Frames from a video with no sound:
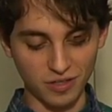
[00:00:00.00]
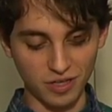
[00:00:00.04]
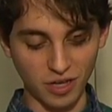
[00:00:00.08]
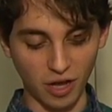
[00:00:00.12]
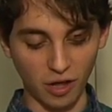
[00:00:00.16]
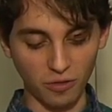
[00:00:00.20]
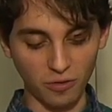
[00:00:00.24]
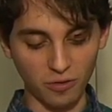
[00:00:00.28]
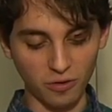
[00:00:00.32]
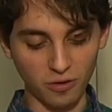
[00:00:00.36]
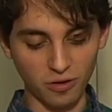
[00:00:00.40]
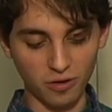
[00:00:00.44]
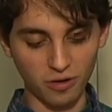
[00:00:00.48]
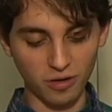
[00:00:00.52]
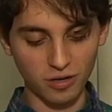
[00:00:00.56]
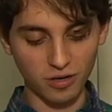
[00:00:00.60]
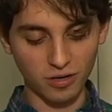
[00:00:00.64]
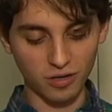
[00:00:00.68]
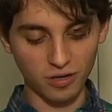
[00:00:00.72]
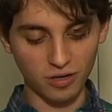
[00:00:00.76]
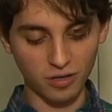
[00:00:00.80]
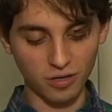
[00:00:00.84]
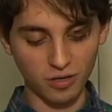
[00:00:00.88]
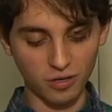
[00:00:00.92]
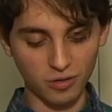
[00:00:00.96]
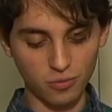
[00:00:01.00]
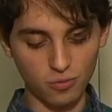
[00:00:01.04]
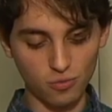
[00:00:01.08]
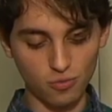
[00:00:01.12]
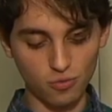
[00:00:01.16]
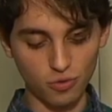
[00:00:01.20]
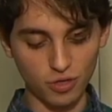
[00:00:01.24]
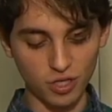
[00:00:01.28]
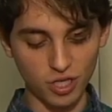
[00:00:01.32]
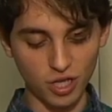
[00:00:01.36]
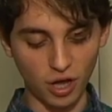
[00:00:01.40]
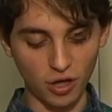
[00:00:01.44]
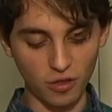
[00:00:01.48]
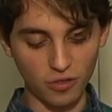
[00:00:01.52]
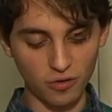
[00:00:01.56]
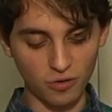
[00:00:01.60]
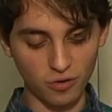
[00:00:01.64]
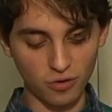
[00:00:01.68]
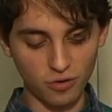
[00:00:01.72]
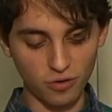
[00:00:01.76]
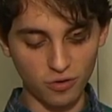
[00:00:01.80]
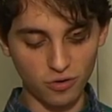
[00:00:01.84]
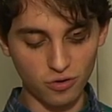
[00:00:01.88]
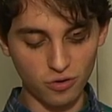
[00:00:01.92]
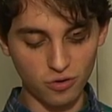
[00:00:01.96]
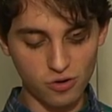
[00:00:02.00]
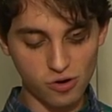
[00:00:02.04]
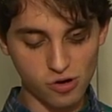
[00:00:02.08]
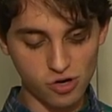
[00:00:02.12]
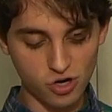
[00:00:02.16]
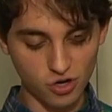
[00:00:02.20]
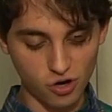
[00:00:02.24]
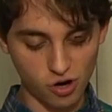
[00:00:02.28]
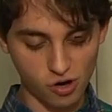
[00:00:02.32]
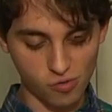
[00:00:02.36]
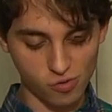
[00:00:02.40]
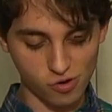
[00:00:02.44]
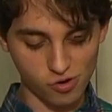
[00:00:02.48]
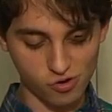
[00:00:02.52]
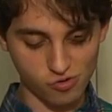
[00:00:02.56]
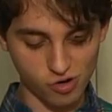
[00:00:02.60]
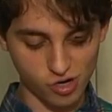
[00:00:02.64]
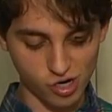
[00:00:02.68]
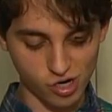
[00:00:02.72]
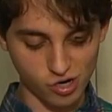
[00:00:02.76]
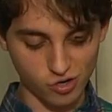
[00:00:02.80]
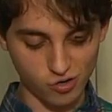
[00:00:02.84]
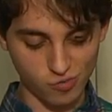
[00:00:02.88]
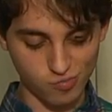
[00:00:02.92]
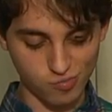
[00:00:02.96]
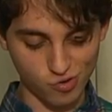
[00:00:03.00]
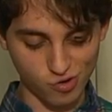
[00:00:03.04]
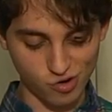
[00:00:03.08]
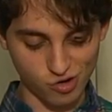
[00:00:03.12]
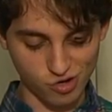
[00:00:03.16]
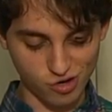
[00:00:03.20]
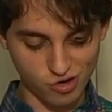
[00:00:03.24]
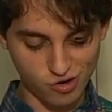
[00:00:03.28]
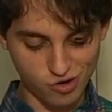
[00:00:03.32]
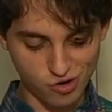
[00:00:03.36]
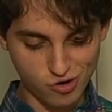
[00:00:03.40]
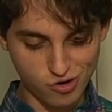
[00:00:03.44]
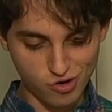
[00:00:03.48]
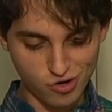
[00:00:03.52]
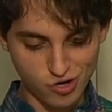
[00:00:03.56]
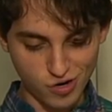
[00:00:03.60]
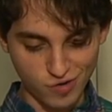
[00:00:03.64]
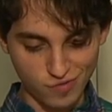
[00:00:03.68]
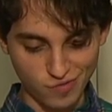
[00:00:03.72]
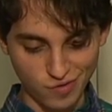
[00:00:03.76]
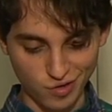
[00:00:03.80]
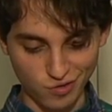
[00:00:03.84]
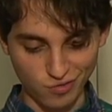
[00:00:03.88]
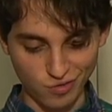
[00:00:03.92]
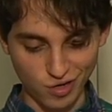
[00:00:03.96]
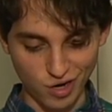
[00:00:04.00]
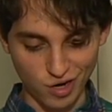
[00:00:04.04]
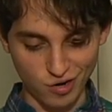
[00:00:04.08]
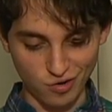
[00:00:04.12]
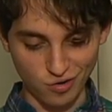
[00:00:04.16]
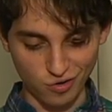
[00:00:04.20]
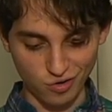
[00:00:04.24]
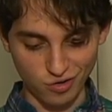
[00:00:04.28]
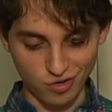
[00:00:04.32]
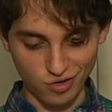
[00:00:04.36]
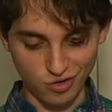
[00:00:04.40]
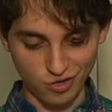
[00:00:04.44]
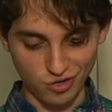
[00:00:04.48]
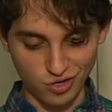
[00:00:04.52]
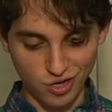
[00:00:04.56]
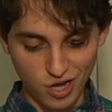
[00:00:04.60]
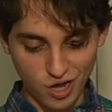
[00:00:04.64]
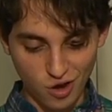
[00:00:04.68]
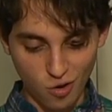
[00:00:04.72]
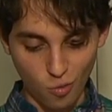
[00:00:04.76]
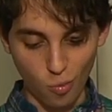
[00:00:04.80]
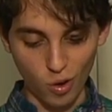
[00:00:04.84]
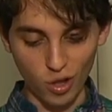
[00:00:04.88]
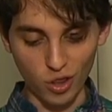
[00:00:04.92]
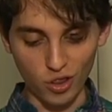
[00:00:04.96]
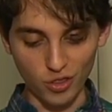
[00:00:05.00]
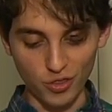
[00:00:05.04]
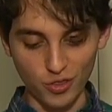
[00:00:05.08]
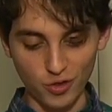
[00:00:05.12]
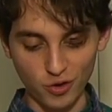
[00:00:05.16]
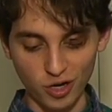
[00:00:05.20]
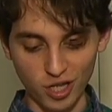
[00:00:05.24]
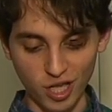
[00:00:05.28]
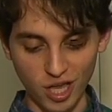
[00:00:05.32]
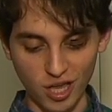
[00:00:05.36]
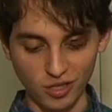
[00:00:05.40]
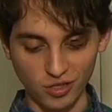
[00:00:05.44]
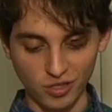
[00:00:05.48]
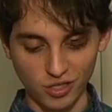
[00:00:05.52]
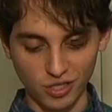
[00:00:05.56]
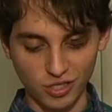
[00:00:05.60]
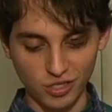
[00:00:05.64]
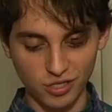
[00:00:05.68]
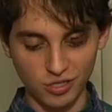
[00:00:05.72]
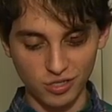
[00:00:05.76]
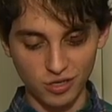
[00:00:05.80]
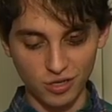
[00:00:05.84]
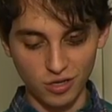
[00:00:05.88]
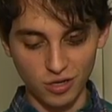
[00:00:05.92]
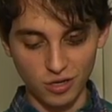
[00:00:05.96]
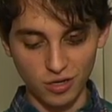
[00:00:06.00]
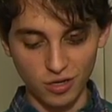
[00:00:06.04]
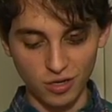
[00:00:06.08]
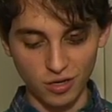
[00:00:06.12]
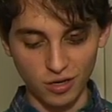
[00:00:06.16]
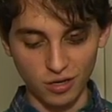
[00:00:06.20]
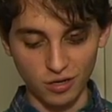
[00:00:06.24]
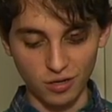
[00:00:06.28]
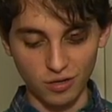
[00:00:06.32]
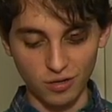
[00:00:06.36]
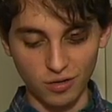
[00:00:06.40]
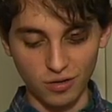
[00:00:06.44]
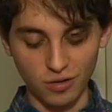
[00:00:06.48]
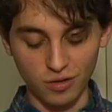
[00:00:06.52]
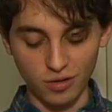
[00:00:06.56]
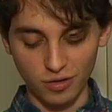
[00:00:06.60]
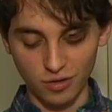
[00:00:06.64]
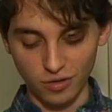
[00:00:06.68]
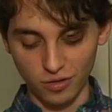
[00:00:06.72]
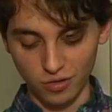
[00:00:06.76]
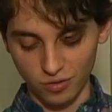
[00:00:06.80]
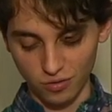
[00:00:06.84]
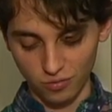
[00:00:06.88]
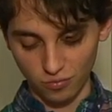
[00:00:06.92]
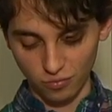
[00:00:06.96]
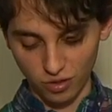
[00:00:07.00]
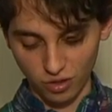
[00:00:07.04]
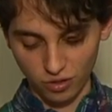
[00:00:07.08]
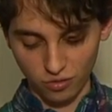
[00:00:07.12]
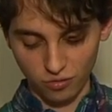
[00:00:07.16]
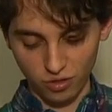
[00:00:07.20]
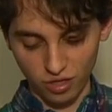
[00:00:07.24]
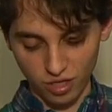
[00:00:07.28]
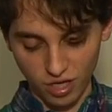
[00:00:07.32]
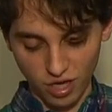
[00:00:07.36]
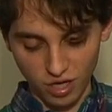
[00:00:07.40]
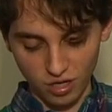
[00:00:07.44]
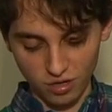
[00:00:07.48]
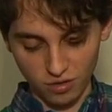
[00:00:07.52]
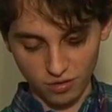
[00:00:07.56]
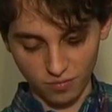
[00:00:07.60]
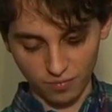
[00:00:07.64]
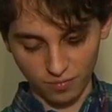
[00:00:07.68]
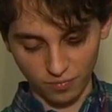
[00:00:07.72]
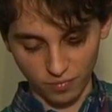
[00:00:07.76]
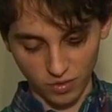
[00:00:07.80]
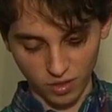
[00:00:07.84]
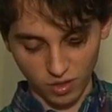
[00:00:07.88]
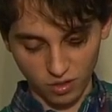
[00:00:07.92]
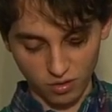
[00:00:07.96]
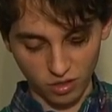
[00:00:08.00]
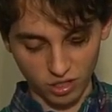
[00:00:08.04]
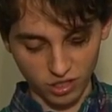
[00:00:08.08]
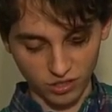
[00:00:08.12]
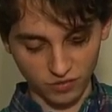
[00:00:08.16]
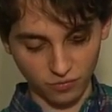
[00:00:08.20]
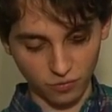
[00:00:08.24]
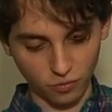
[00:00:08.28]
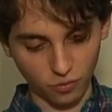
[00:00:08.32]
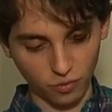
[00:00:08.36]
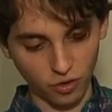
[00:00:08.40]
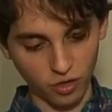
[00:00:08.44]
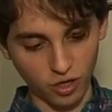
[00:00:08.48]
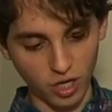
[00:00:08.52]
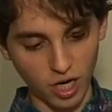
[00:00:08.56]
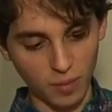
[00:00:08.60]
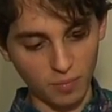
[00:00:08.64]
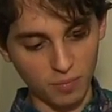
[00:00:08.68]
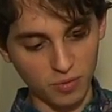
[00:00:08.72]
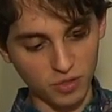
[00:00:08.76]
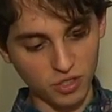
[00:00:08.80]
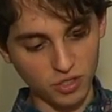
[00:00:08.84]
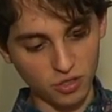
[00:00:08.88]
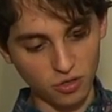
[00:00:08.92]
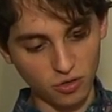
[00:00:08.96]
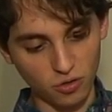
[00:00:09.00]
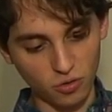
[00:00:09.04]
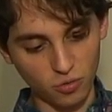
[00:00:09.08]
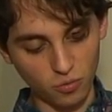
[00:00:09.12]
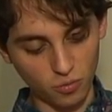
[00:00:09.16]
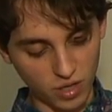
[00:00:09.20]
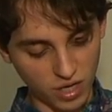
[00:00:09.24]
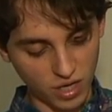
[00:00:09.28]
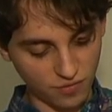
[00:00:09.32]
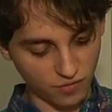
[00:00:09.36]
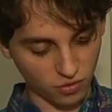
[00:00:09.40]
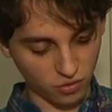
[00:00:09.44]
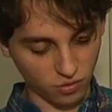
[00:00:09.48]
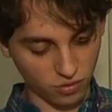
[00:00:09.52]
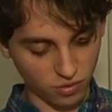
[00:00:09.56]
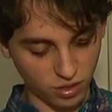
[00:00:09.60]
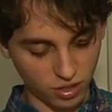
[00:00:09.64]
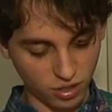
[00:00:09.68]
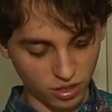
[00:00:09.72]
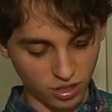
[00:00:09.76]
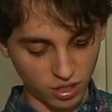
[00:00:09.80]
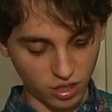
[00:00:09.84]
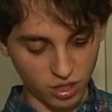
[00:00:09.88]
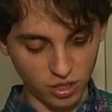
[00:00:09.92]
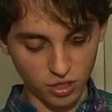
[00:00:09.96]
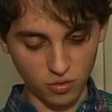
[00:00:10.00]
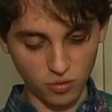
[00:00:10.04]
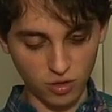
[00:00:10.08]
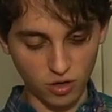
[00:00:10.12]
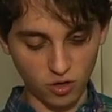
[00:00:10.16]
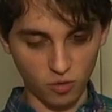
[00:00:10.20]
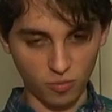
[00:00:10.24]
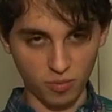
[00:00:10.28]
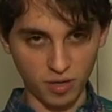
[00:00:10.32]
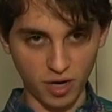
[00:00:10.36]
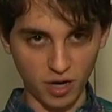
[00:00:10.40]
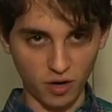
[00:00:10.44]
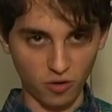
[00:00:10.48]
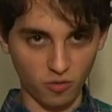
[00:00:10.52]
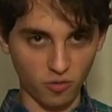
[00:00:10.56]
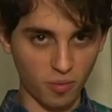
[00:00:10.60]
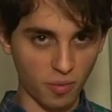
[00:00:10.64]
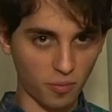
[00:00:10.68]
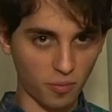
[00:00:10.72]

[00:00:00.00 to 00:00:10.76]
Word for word: The other Ooh, the other Star Wars drinking book, if I go down the list, 138. 138 calls for episode whatever, uh, A New Hope. I don't